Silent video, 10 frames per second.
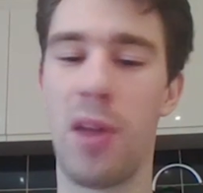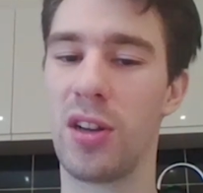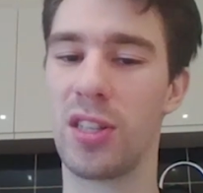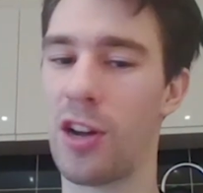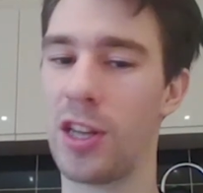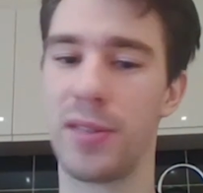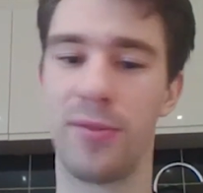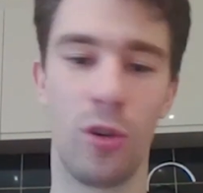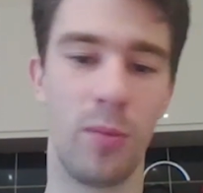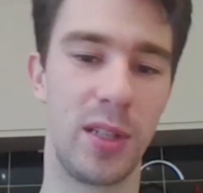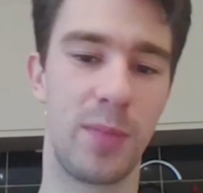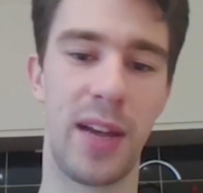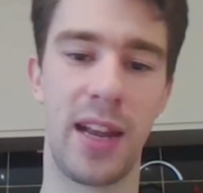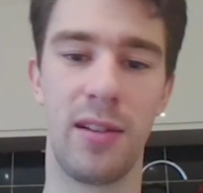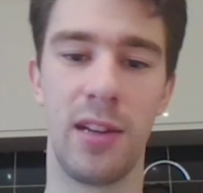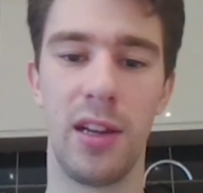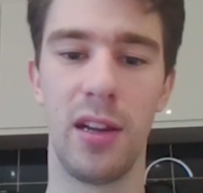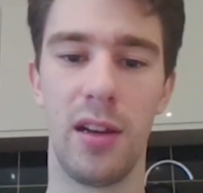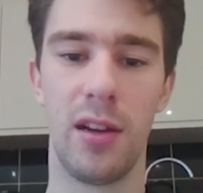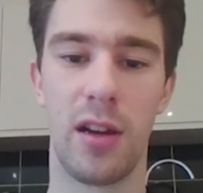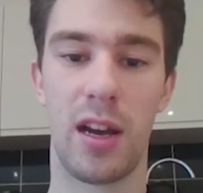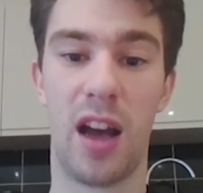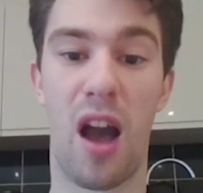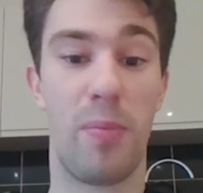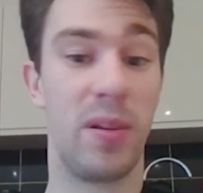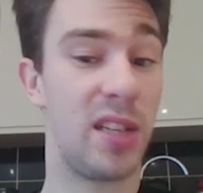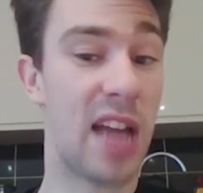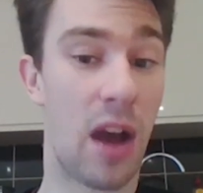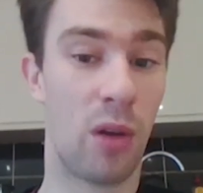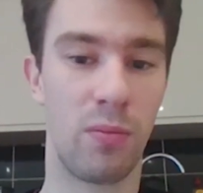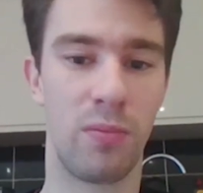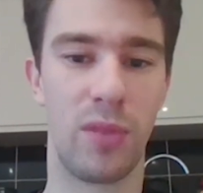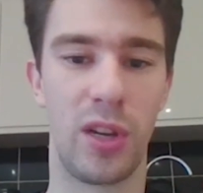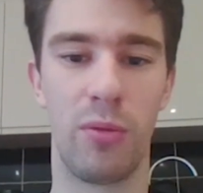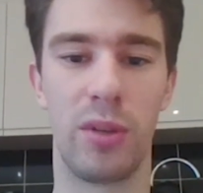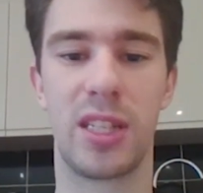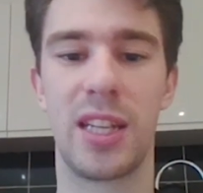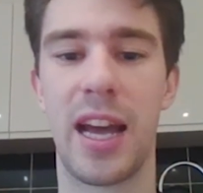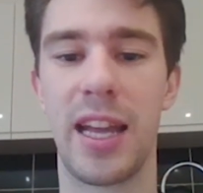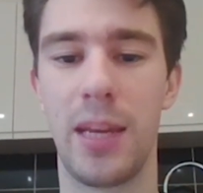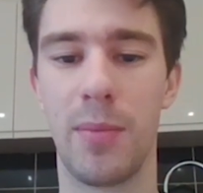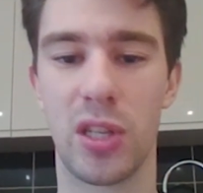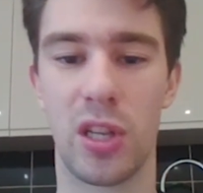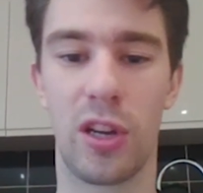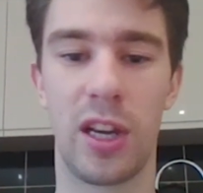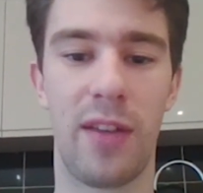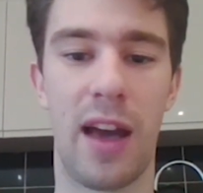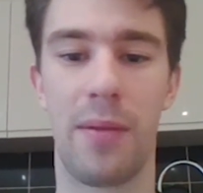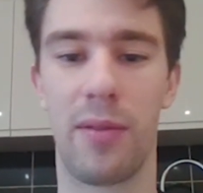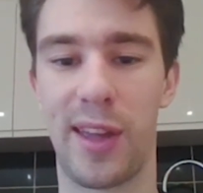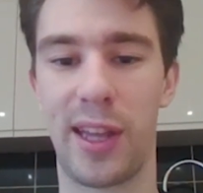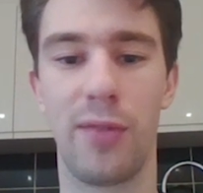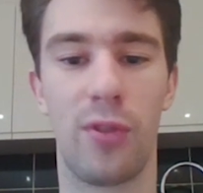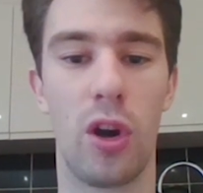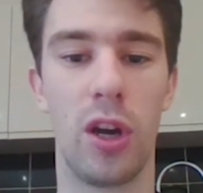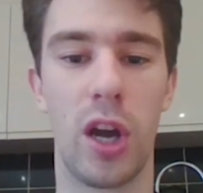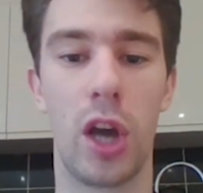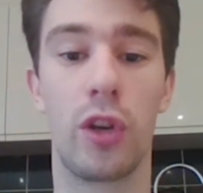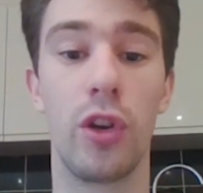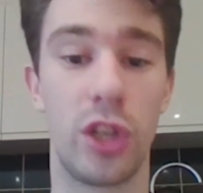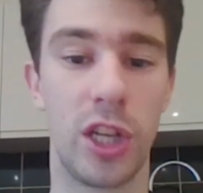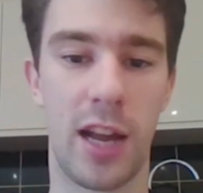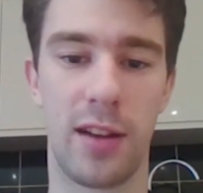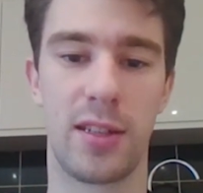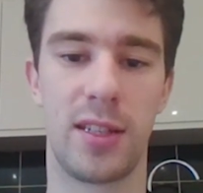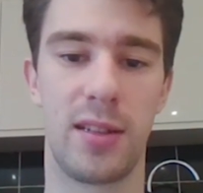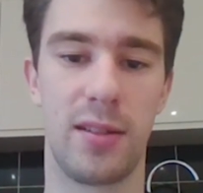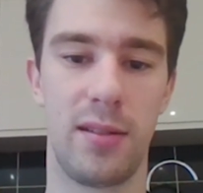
Martijn's form has been up and down, you would say. You must look at that and think you've got a good chance.